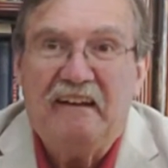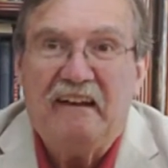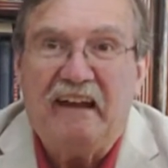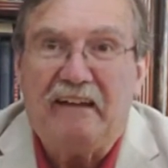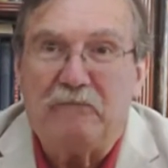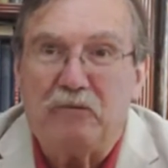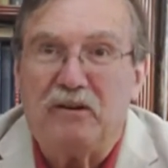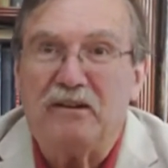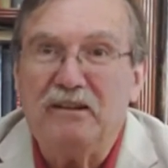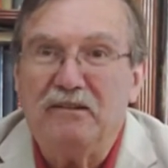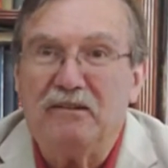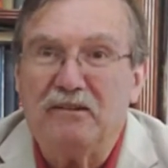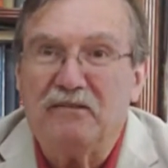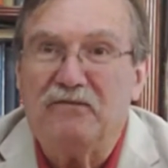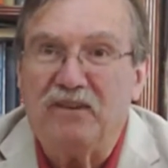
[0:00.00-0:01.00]
And what are you
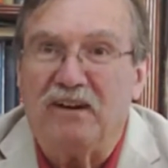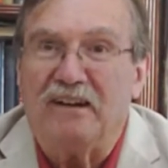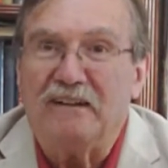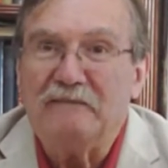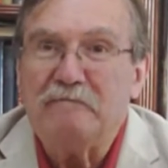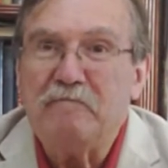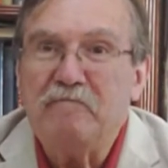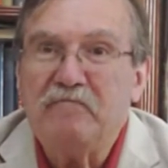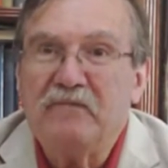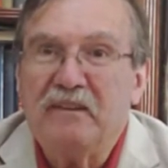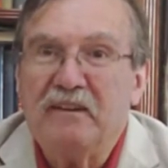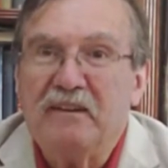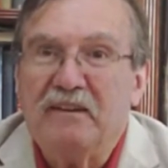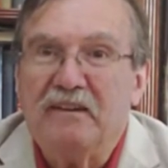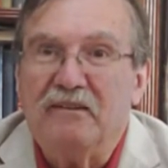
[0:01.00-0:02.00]
going to find?
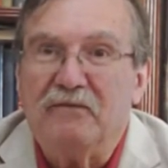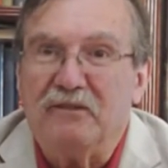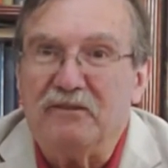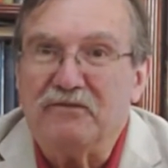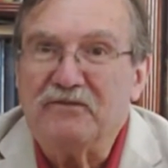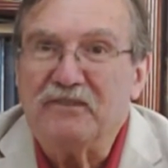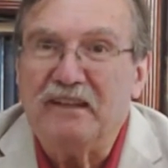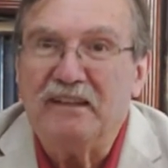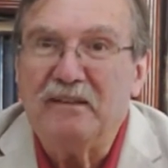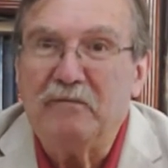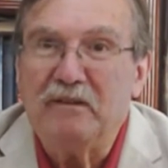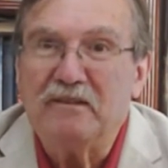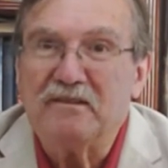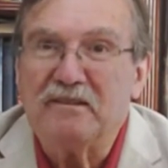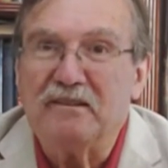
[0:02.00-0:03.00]
You've seen the
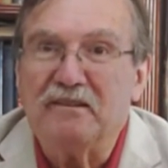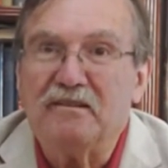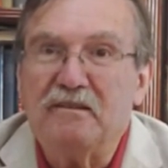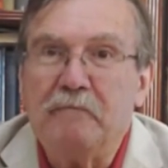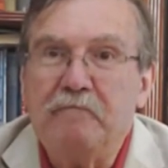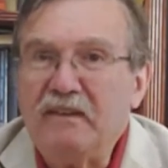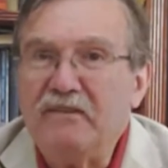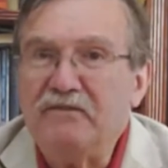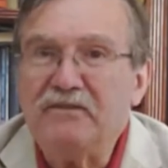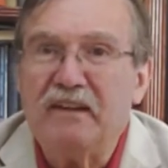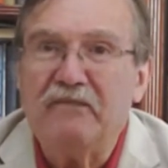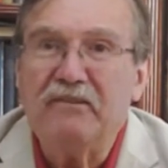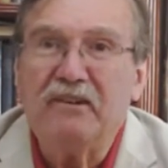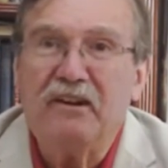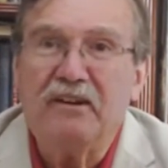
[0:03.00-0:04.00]
biscuits,
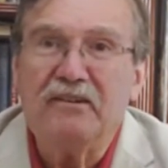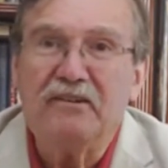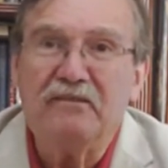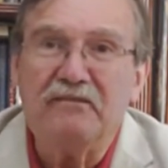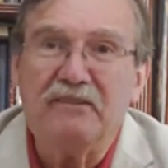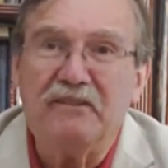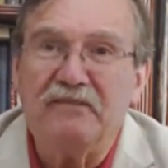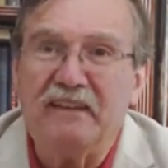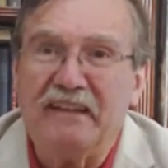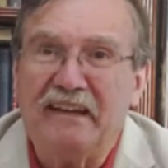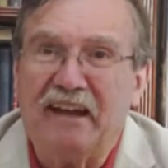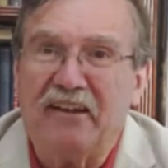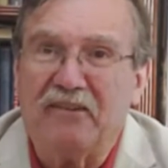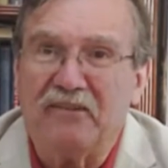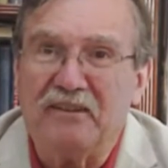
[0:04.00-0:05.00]
750
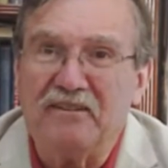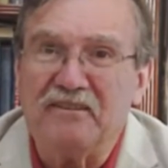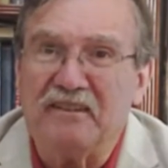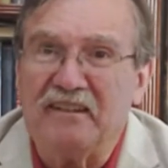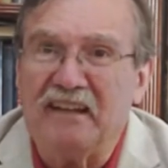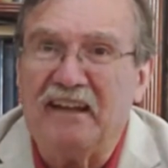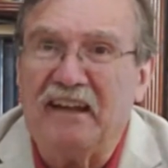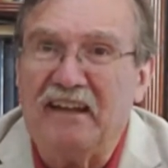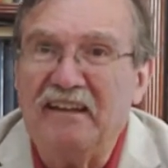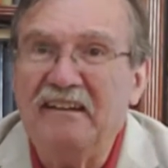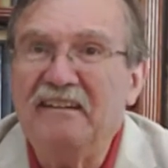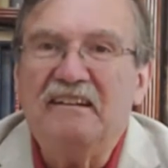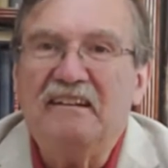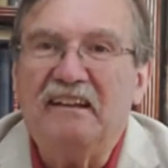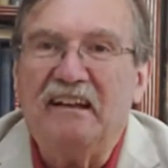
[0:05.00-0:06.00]
calories a day.
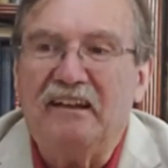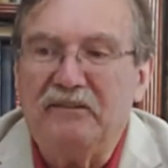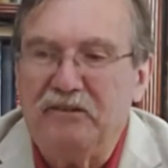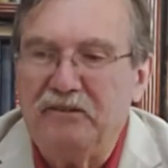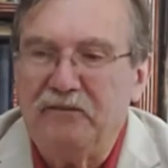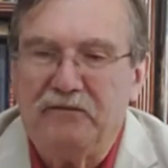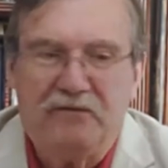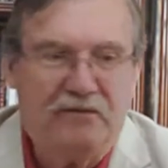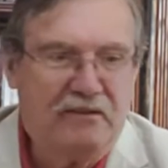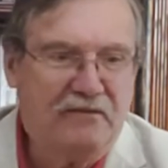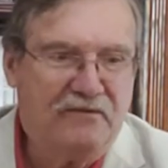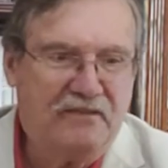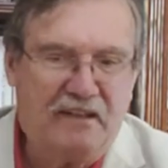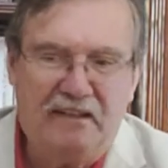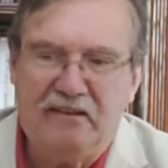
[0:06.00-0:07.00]
And you've
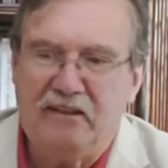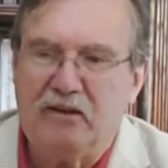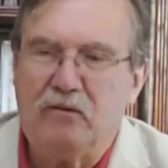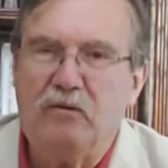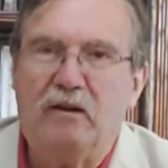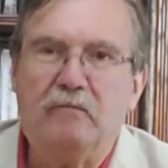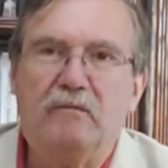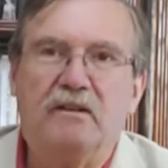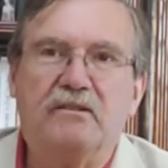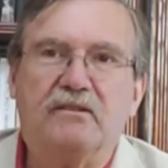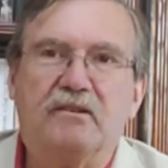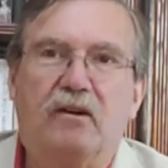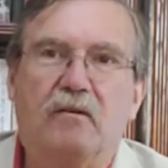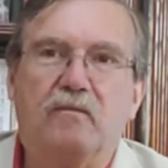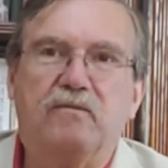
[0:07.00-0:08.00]
seen the
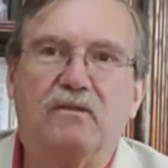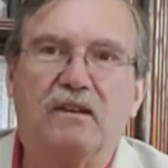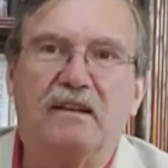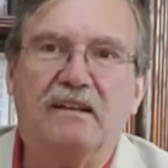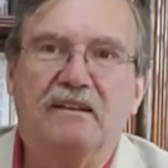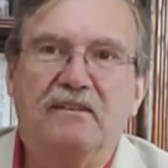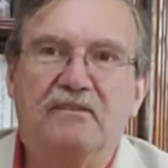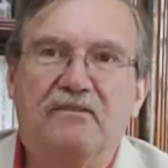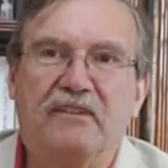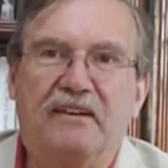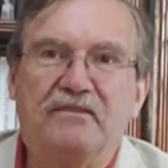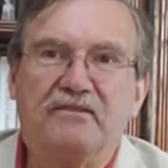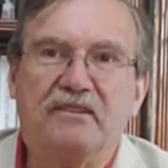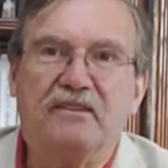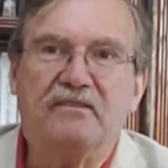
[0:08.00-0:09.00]
equipment, hopefully,
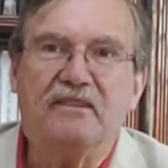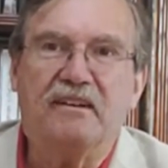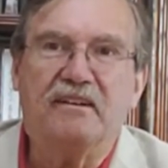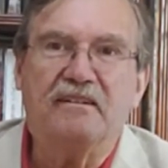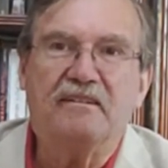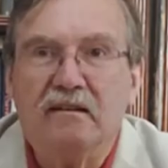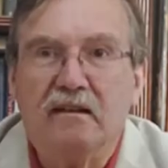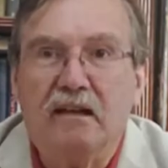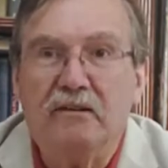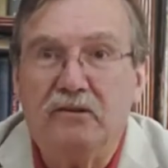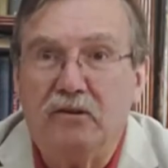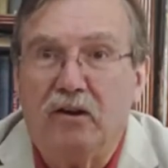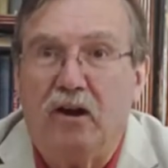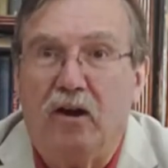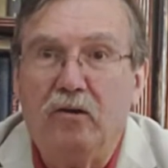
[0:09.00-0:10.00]
that's in there. And
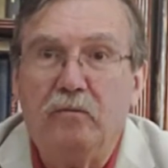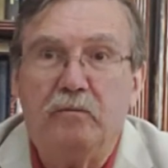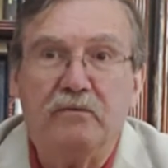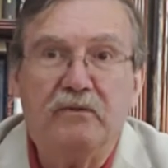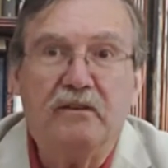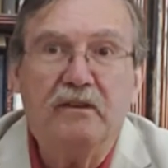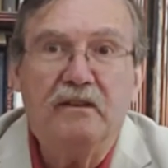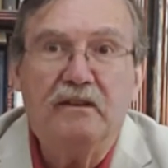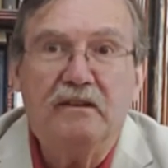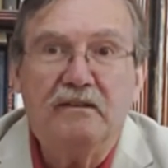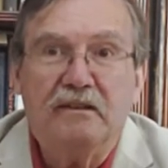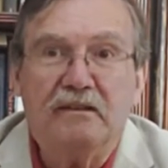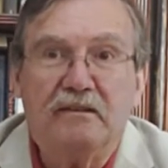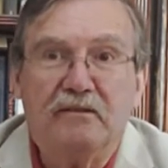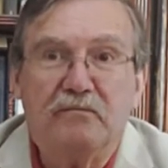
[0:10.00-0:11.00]
you'll hope
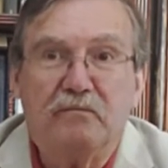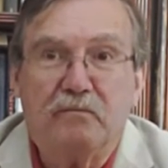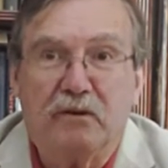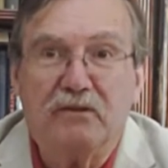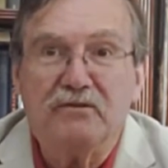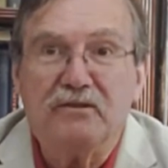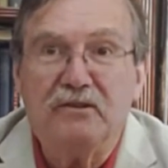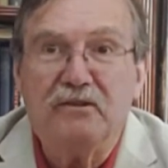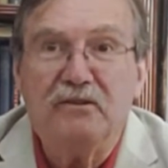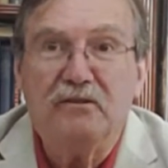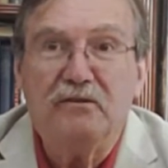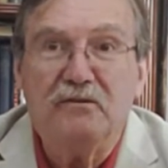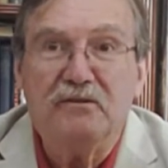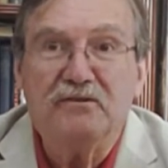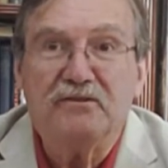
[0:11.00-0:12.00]
that the person
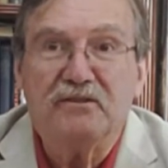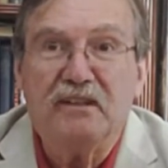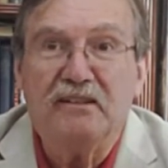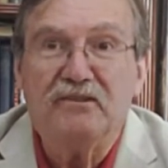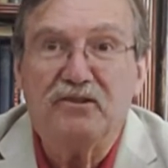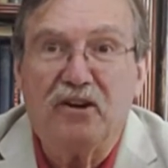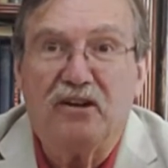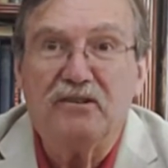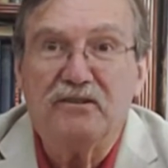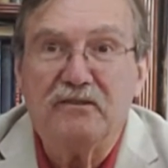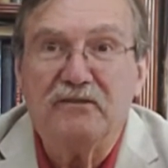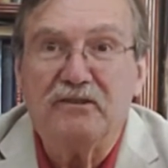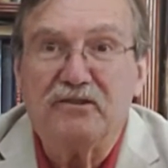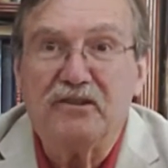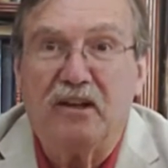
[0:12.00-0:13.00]
who is in charge
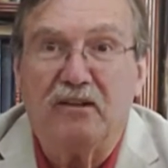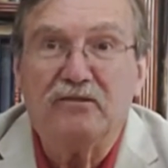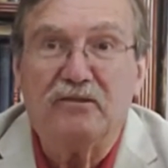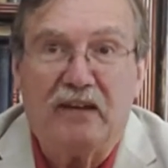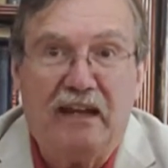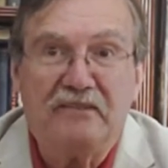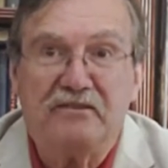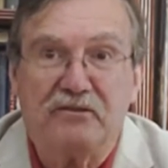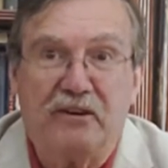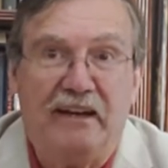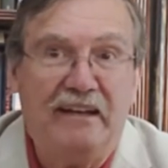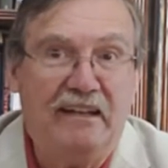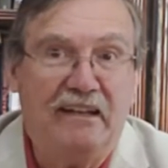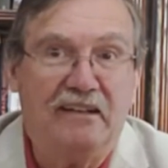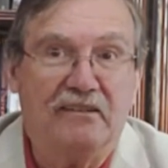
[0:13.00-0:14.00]
of your shelter has
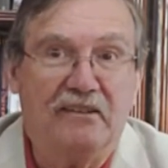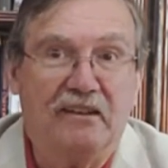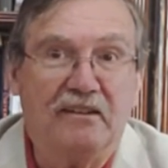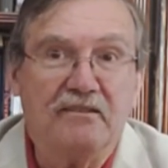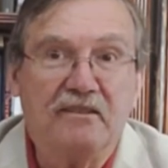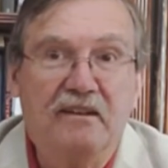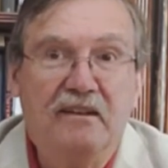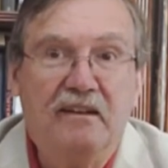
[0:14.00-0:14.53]
training in this.